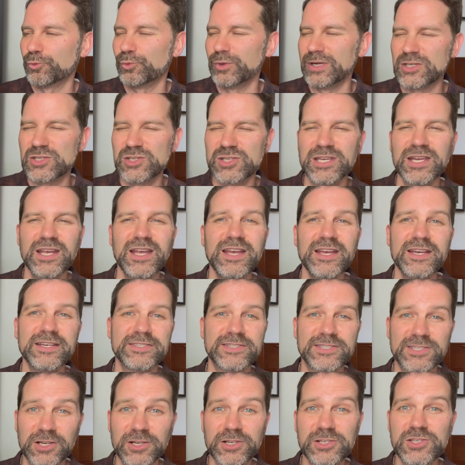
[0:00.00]
which
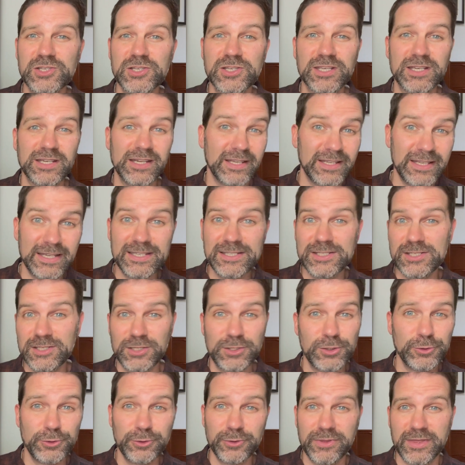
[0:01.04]
search
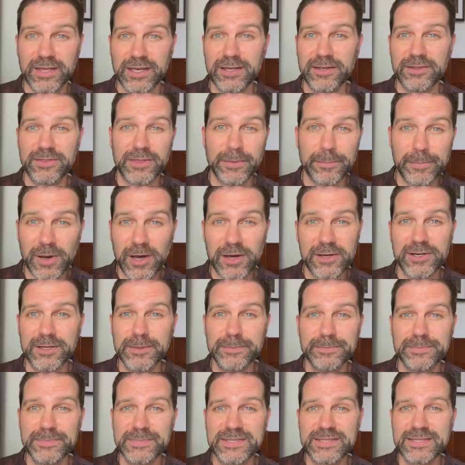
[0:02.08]
into the, the
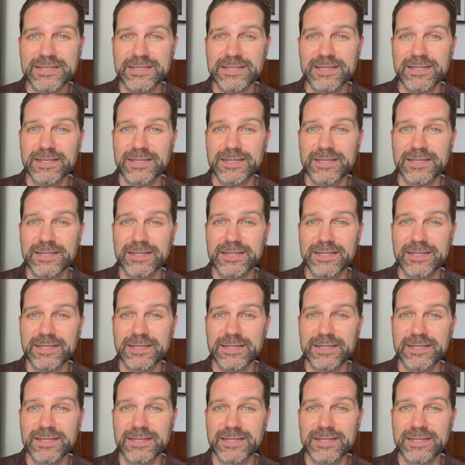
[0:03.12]
bottoms,